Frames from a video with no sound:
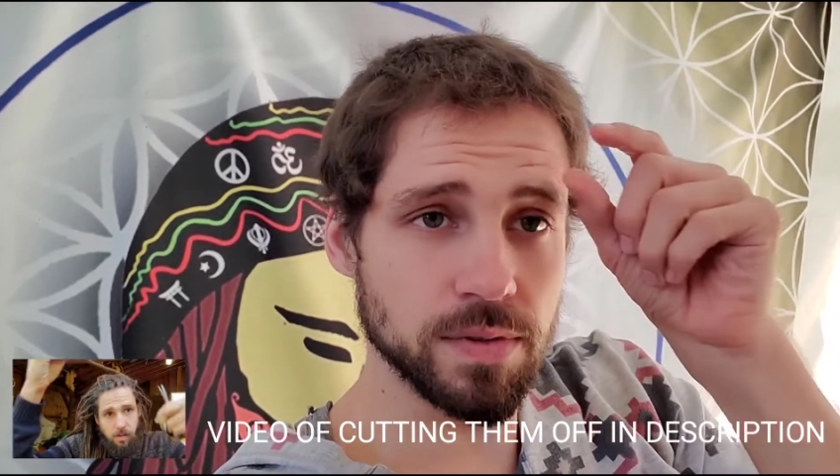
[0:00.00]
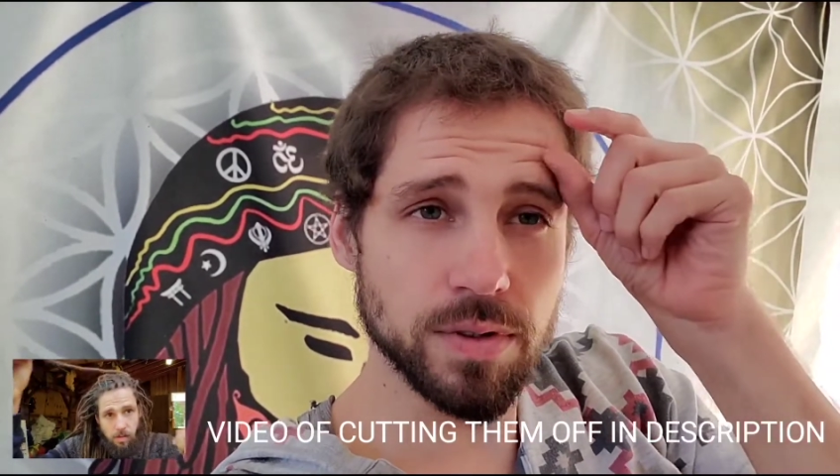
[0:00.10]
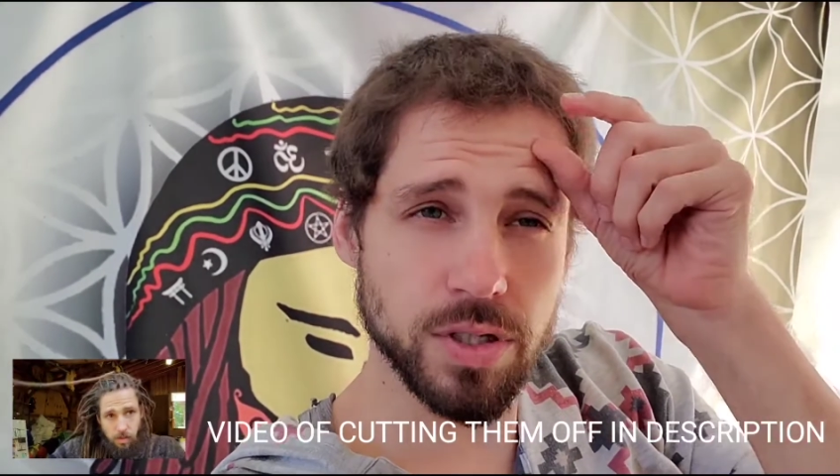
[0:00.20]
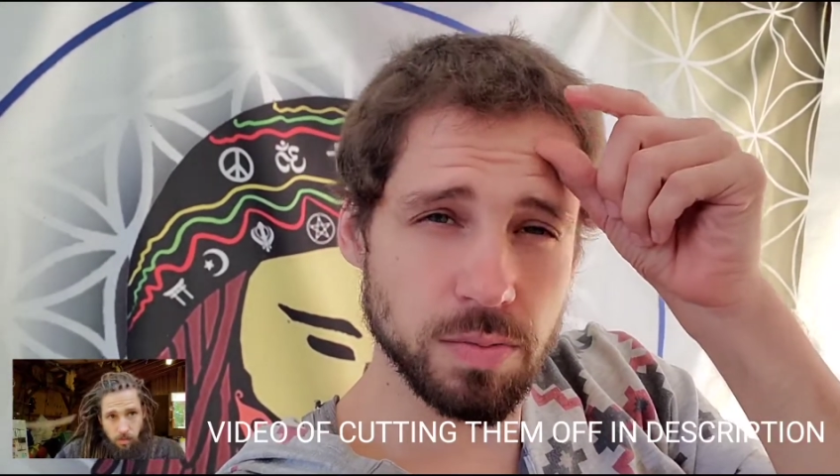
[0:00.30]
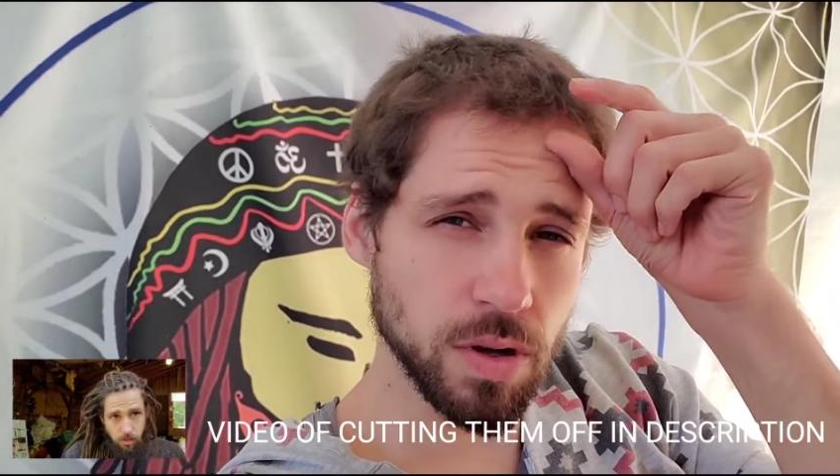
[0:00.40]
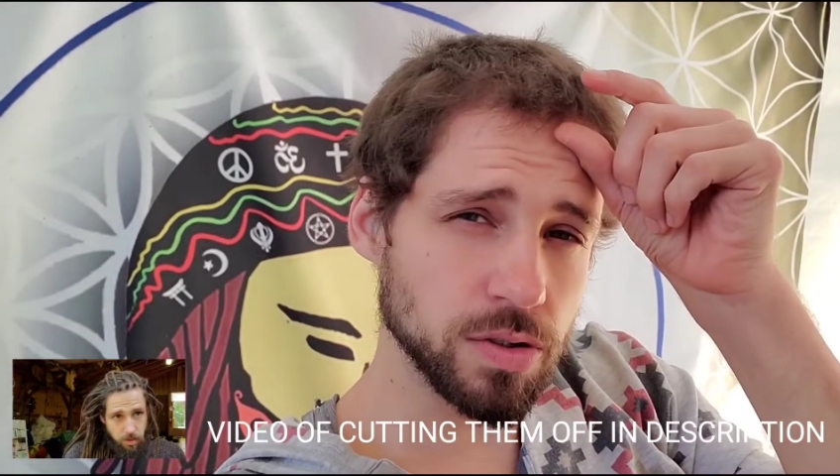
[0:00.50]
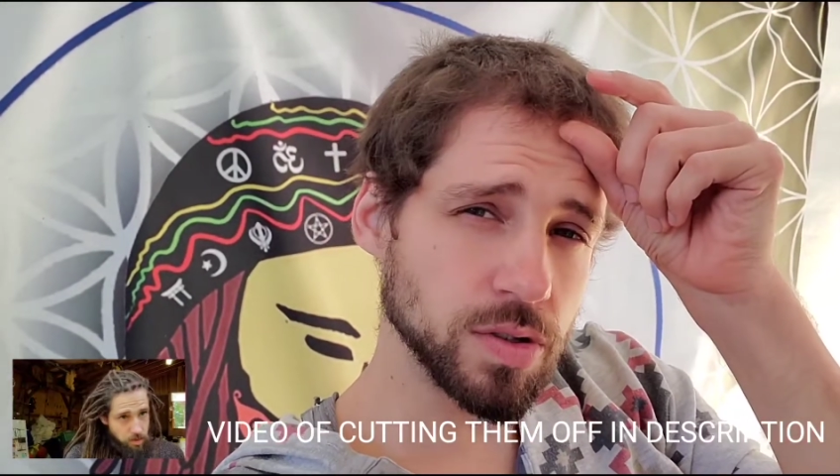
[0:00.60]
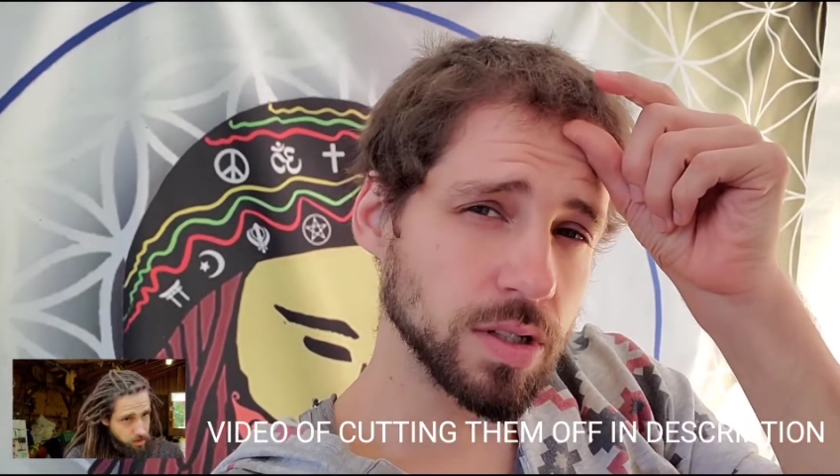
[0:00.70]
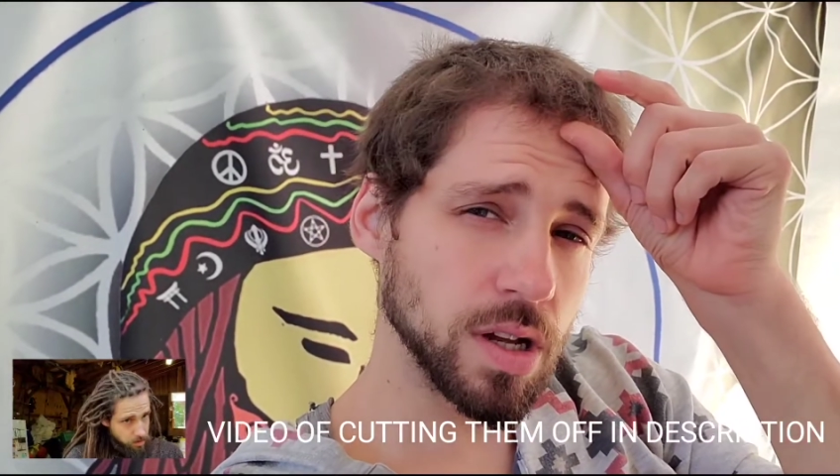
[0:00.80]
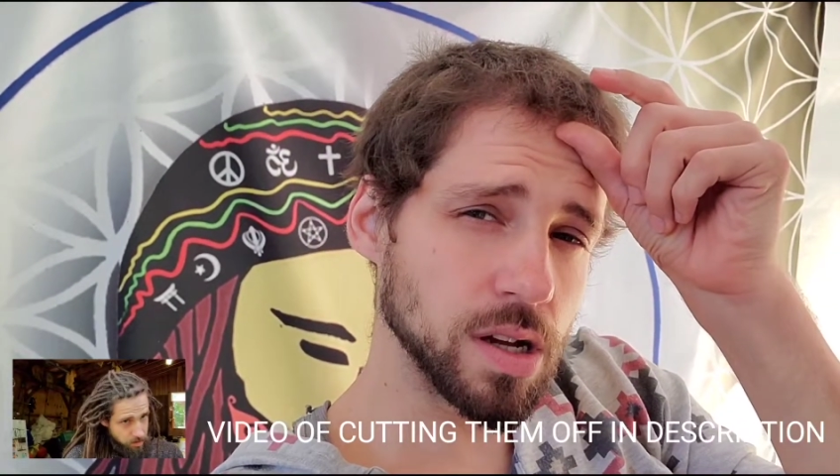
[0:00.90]
really small
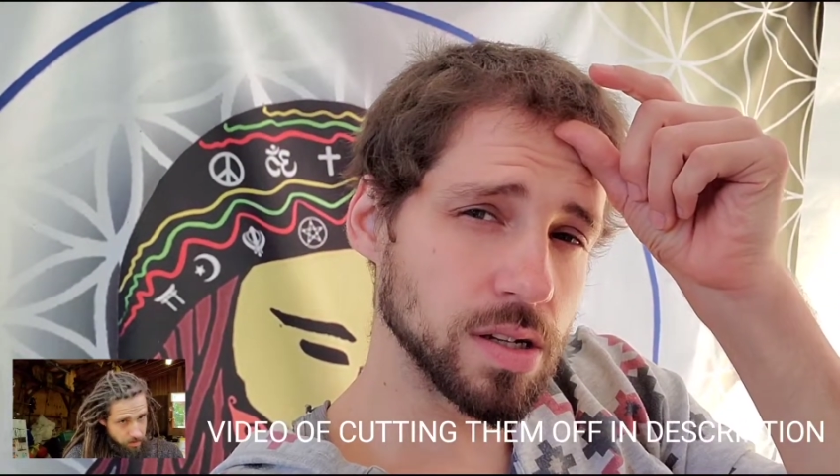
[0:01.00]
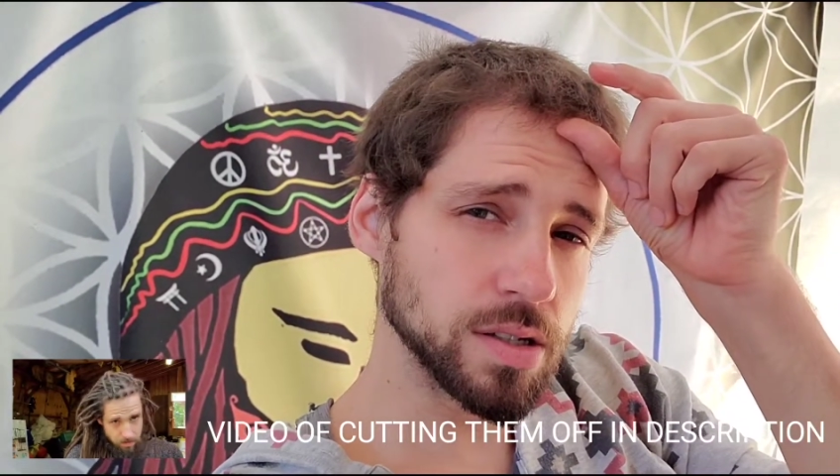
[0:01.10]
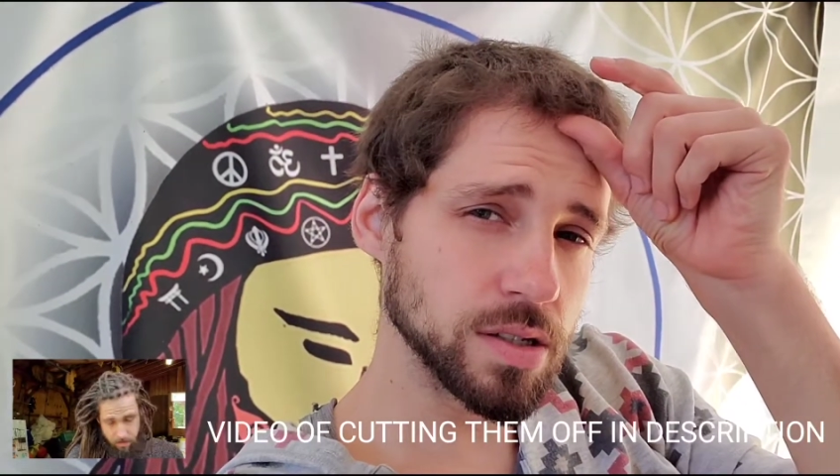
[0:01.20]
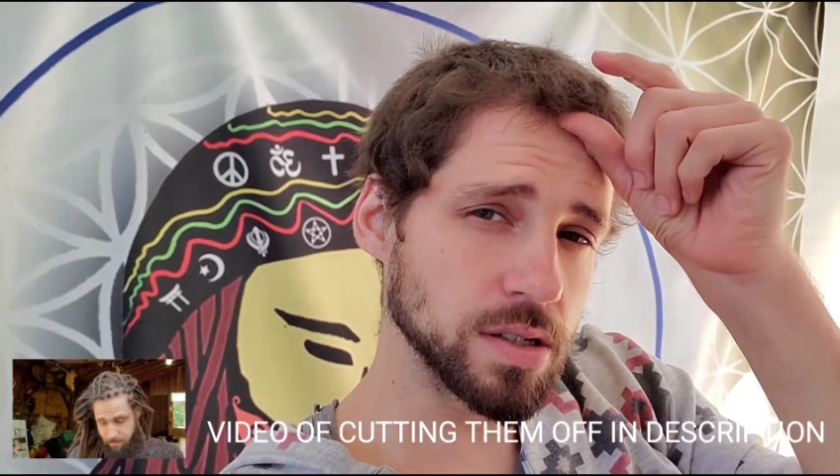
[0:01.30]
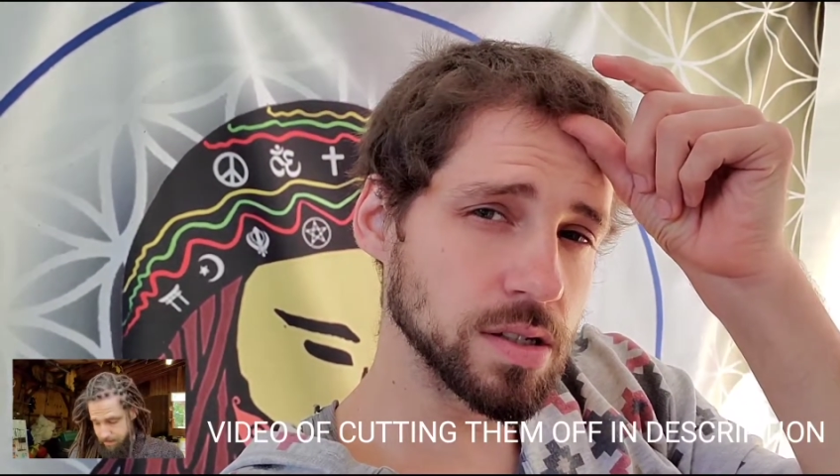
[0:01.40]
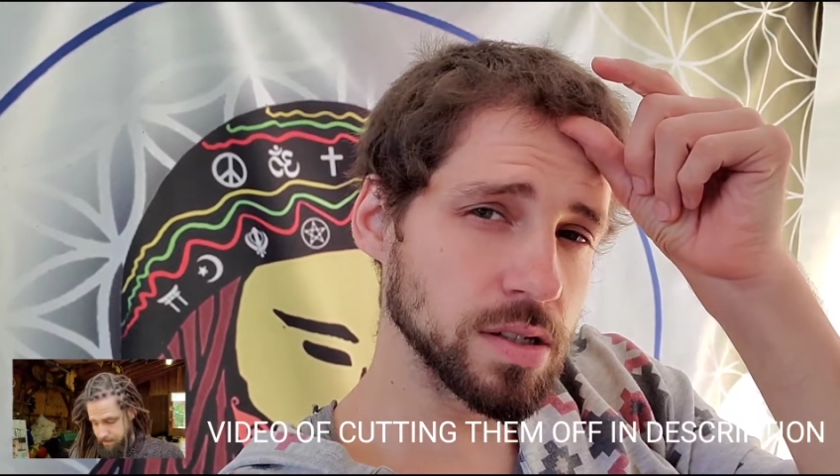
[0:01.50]
dreadlocks,